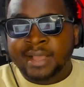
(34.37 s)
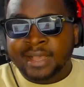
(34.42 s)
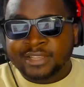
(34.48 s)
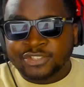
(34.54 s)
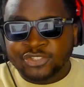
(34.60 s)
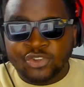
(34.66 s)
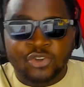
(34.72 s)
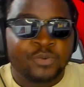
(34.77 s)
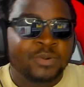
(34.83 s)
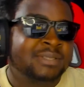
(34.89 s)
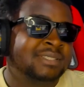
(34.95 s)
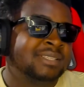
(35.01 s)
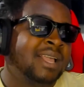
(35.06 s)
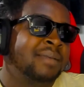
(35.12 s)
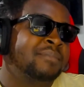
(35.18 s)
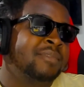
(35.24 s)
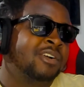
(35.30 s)
as always,
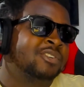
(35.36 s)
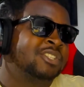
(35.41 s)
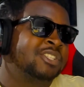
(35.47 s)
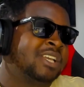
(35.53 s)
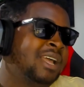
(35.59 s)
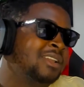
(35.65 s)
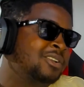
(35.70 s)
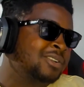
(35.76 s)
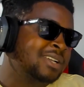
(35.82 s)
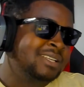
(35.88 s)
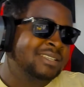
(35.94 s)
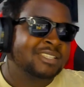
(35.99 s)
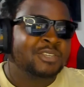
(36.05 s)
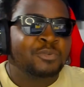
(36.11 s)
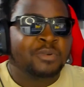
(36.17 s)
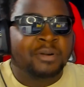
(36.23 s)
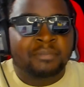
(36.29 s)
I'm Yok Chalo. Let's
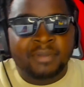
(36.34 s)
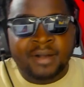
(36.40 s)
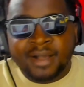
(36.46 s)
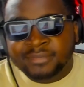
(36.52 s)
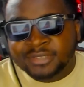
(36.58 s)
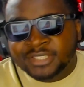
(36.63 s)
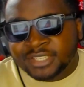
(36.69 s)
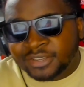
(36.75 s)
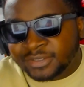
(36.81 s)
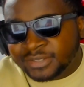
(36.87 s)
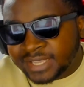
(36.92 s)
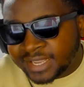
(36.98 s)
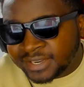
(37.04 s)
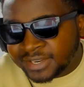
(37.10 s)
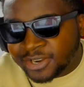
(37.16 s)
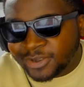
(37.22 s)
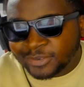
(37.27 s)
see what Bombshell is
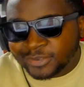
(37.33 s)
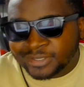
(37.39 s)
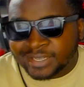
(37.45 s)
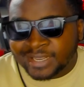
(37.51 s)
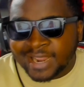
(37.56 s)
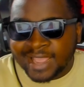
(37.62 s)
hitting on today.